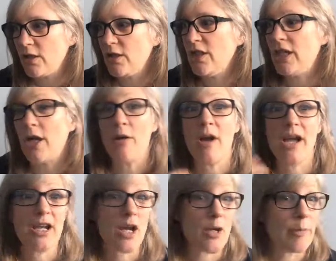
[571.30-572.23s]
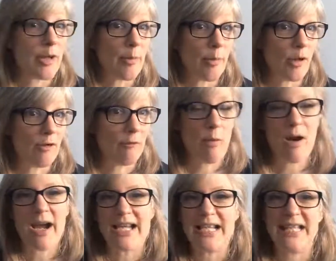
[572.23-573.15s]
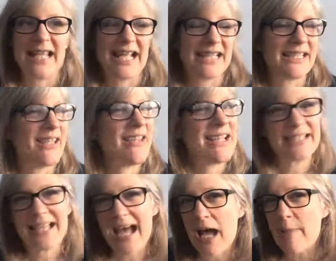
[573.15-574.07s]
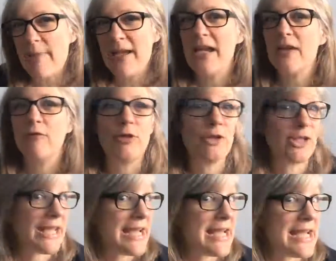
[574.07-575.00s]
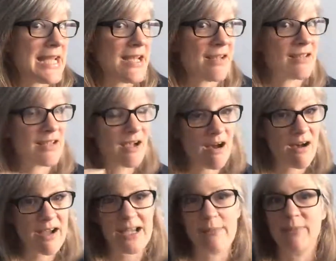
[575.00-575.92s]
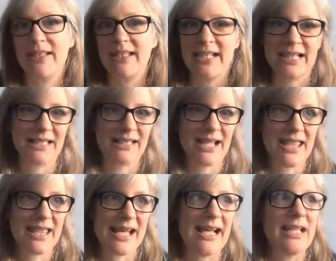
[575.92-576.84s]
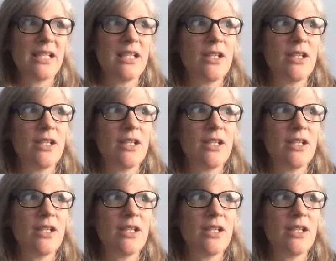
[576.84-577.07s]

you know, and open a bottle of wine, and that's habit, routine, times, things like that.